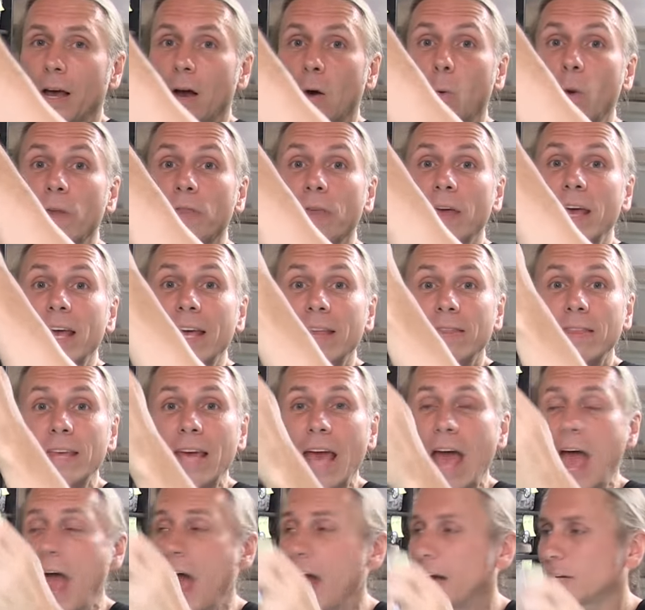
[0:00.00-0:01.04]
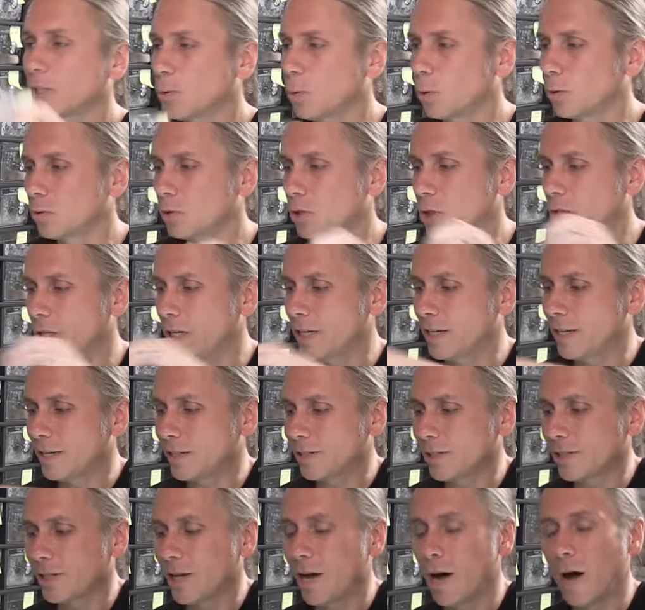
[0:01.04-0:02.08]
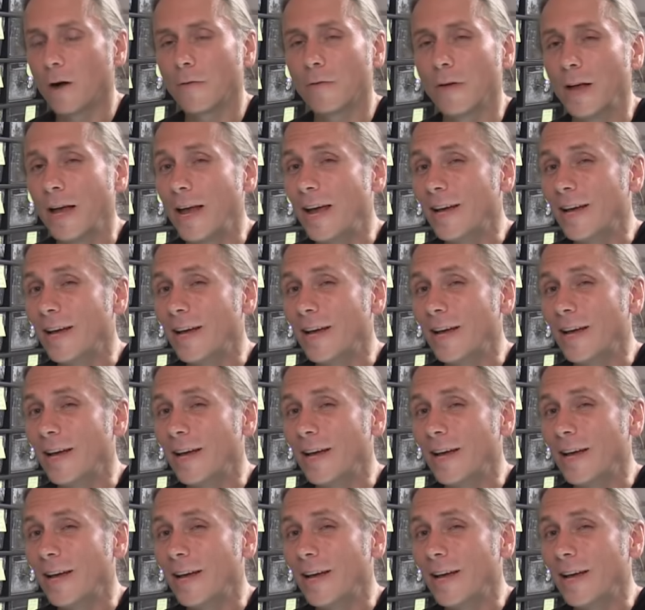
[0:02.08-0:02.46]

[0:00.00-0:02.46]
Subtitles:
within the actual gene itself.